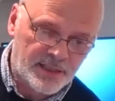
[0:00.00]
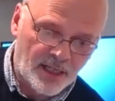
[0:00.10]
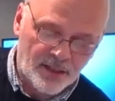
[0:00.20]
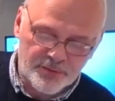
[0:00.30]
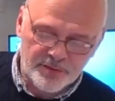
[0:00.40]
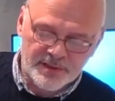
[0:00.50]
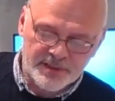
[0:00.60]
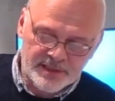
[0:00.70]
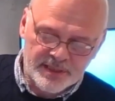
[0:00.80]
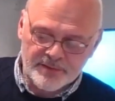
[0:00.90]
it
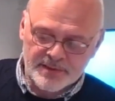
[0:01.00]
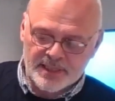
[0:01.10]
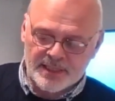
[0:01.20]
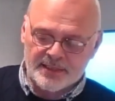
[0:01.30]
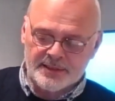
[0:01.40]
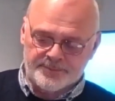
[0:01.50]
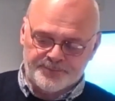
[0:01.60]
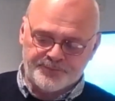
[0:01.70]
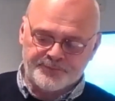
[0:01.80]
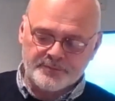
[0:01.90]
117
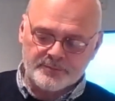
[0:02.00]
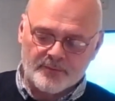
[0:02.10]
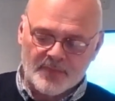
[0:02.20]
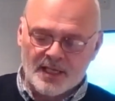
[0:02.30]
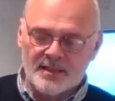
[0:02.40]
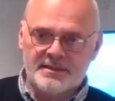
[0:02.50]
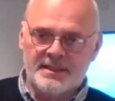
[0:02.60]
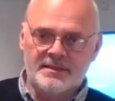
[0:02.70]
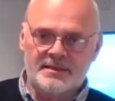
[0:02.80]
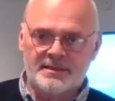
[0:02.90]

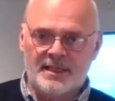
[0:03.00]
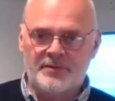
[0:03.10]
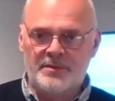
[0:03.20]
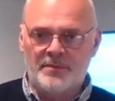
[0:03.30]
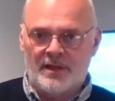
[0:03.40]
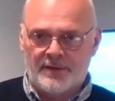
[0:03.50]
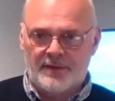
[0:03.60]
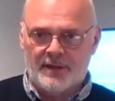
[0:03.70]
discs every month.